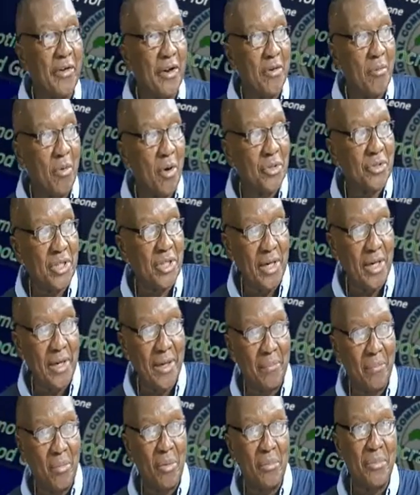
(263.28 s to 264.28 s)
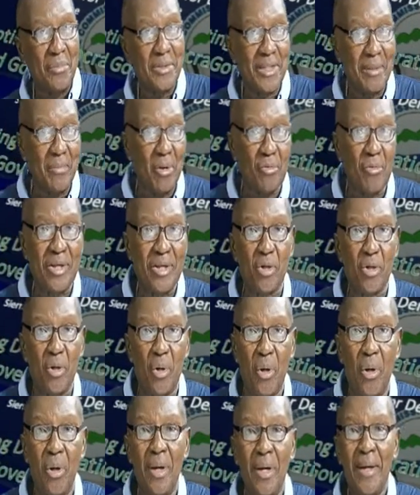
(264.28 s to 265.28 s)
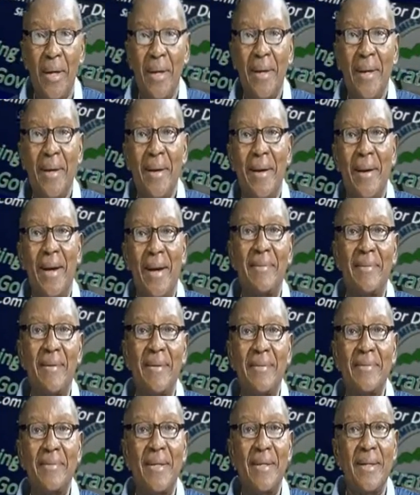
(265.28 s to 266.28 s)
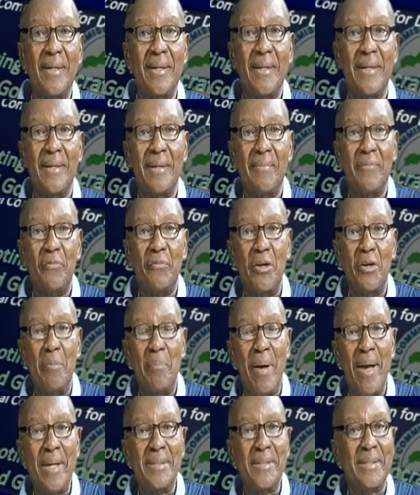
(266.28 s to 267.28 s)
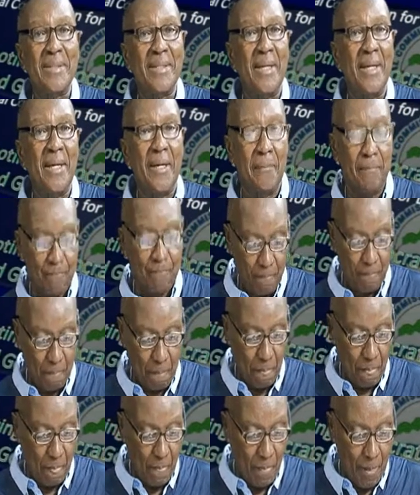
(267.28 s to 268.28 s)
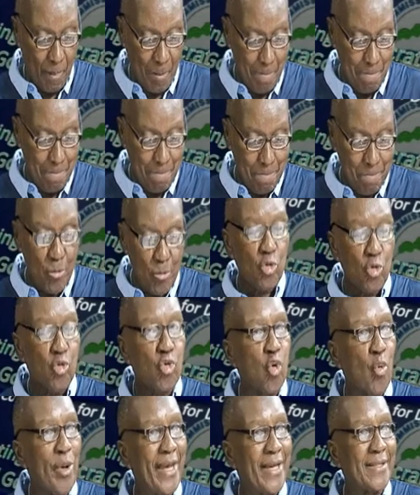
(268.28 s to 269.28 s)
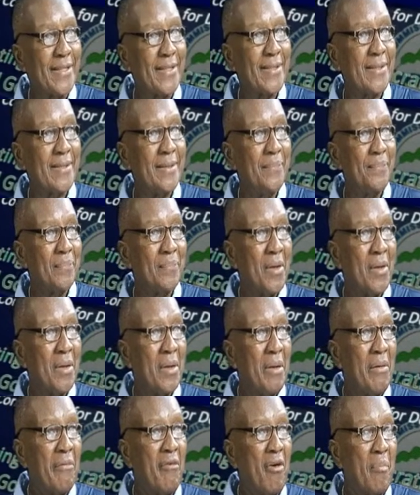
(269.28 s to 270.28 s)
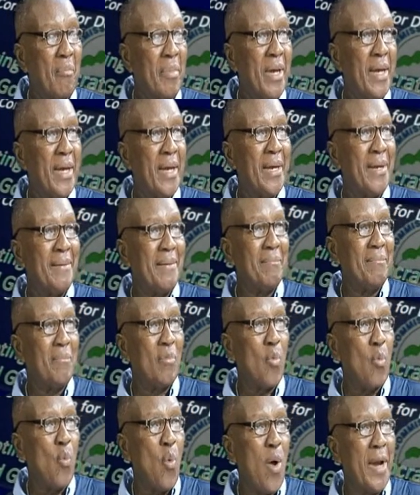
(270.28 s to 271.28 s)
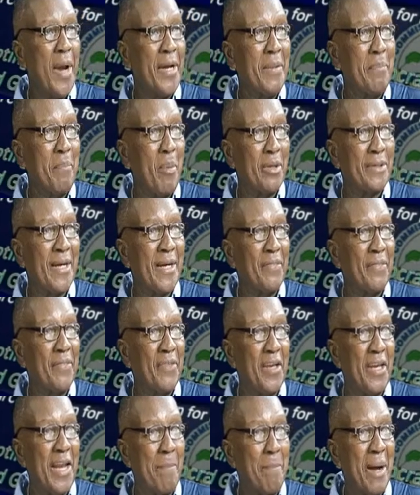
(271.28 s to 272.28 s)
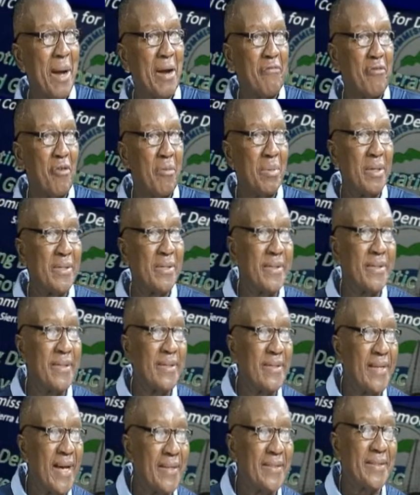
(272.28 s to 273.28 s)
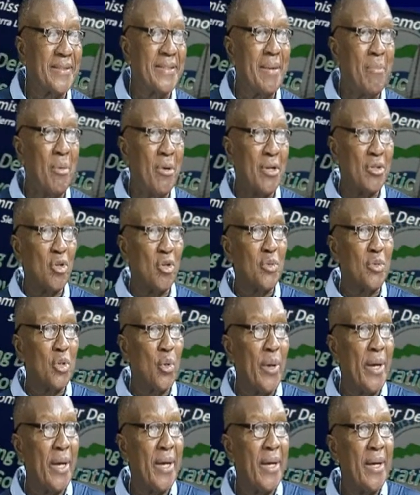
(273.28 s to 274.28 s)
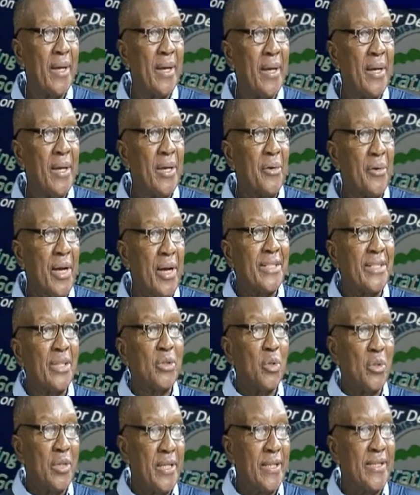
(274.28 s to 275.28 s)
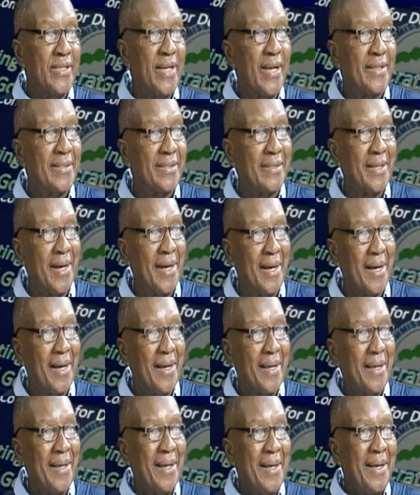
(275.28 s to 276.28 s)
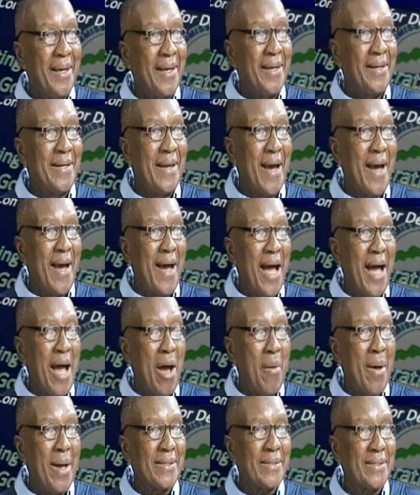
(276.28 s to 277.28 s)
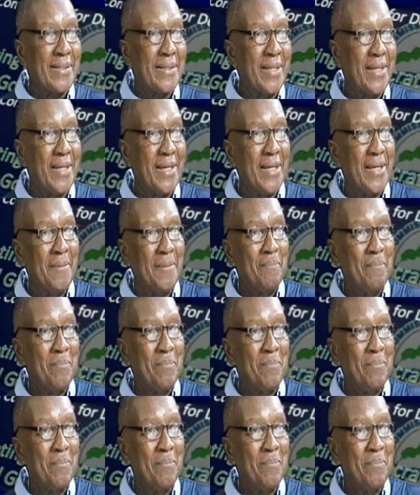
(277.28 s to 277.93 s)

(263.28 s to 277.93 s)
much, Mr. Moderator. I think for the past 2 weeks, for me, one important thing apart from this disaster, but something related to disaster, now I see